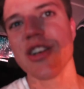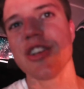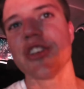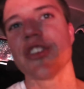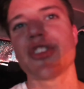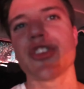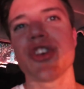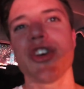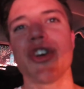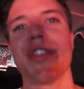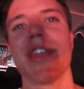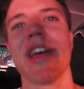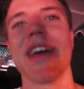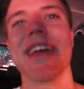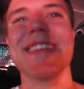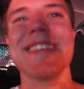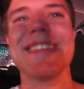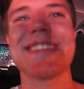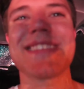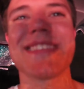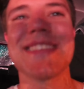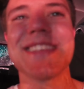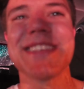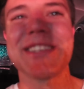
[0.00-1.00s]
So that
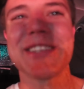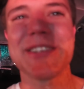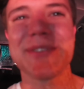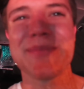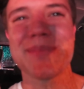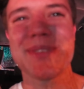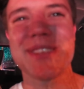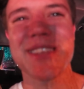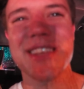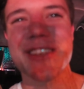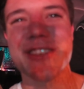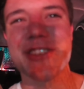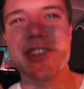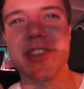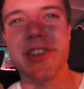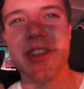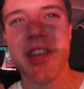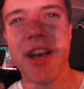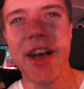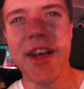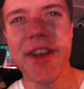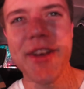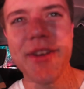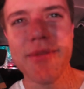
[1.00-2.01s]
is the gym session
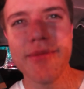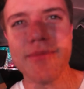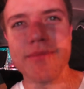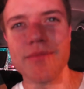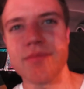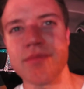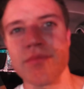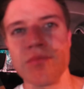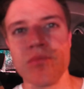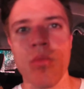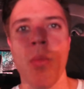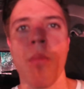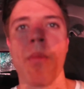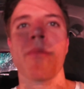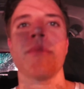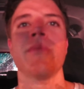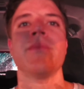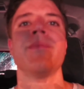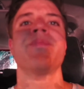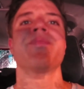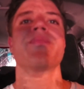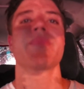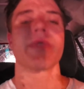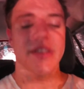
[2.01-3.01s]
done.
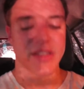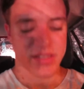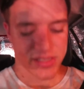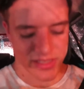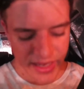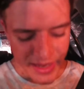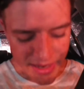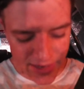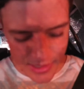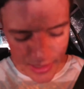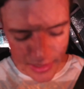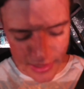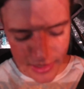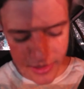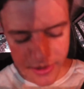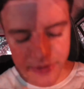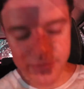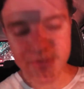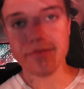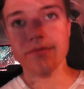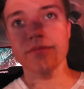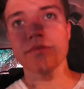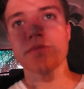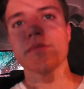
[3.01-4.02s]
Sadly,
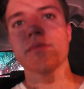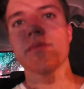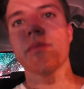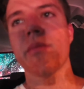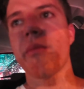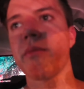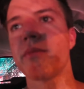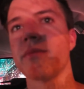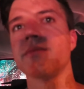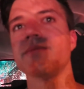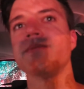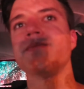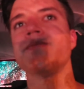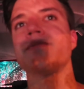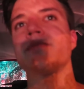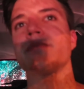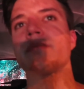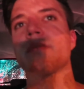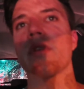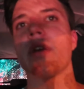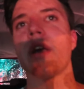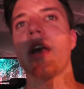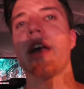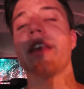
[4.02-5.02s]

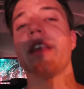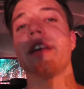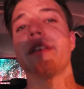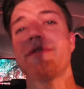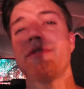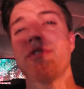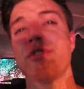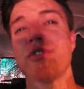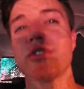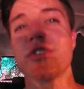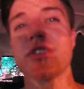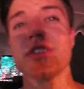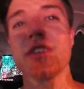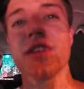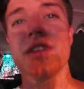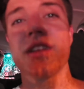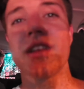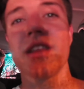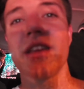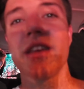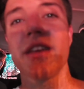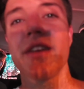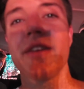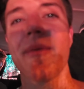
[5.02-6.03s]
and
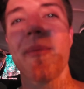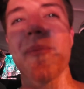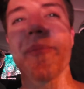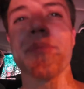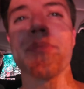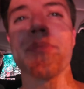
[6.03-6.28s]
unfortunately,